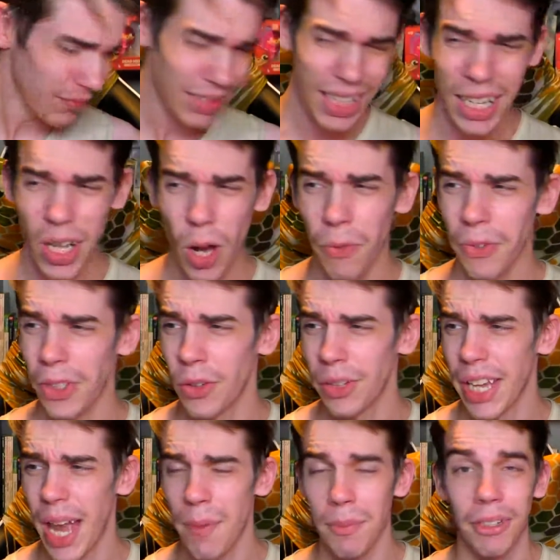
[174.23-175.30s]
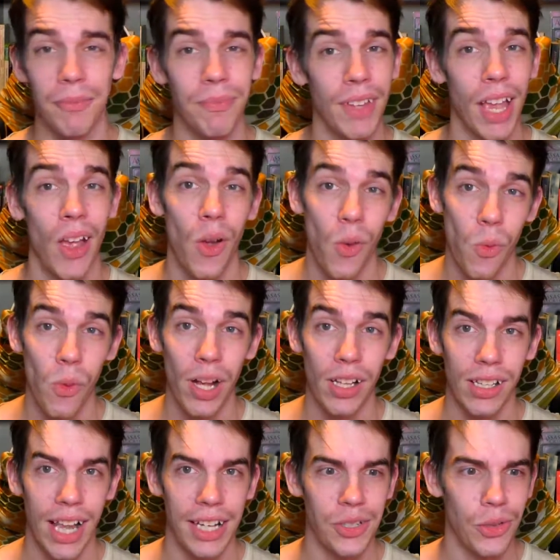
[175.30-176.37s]
Coughing on camera.
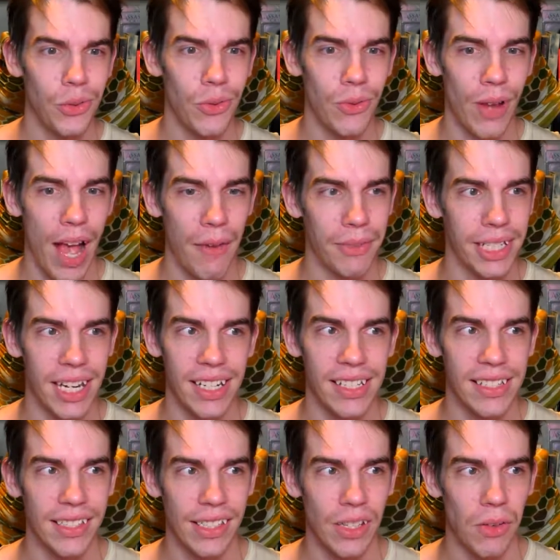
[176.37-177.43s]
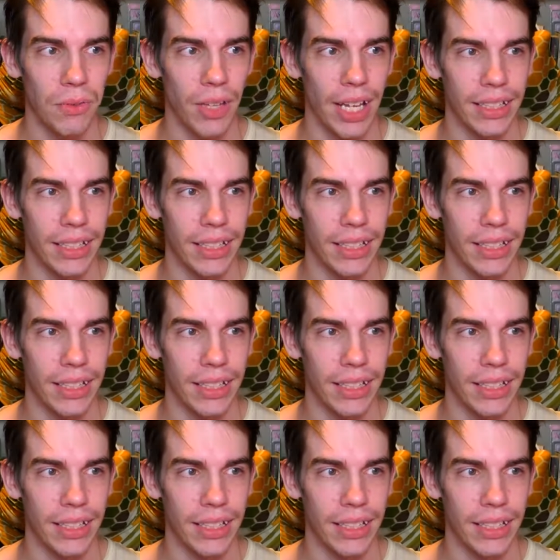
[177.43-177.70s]
Well, I do have a tendency of